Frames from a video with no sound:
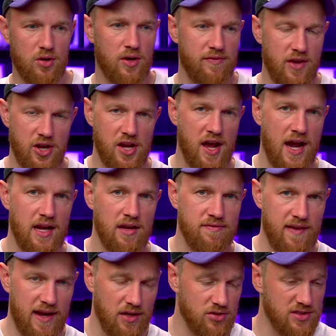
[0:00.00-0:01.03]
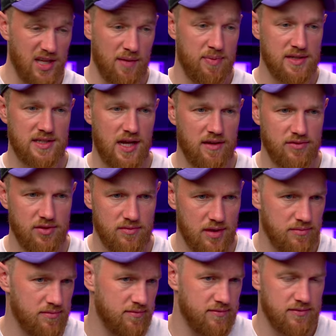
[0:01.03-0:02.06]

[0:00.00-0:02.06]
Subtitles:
Or if they're a United fan, I'll just take the piss out of them